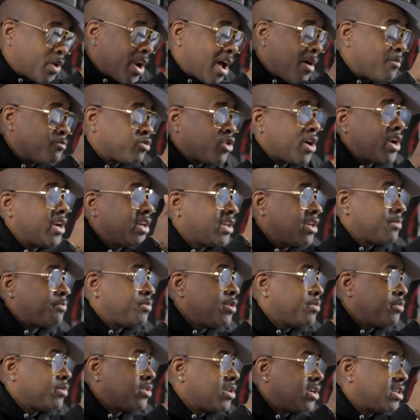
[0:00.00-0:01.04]
what I'm trying to get
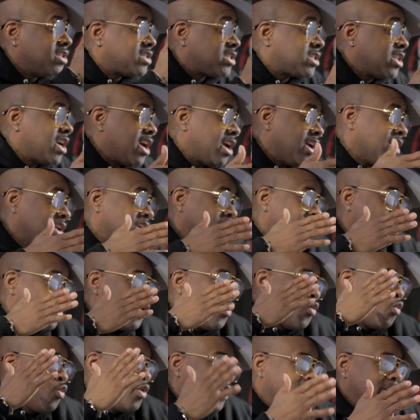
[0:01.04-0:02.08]
people to understand.
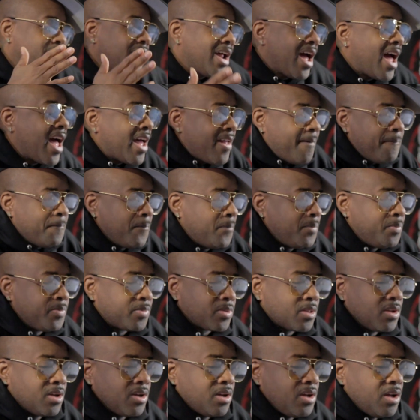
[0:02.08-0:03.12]
We're not
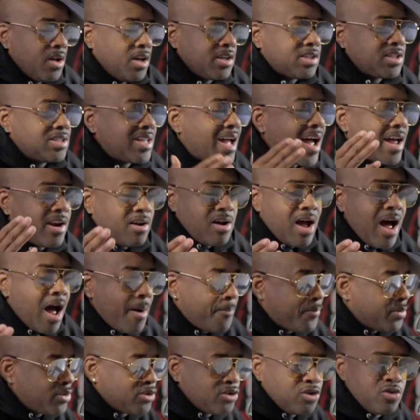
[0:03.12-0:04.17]
it's not an
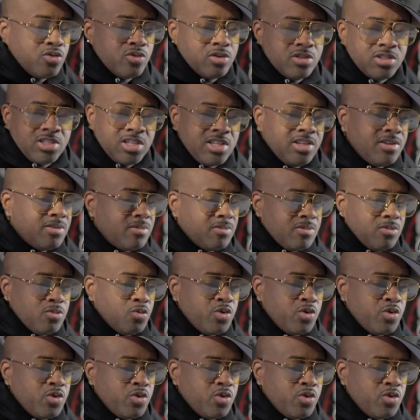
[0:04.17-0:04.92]
opportunity.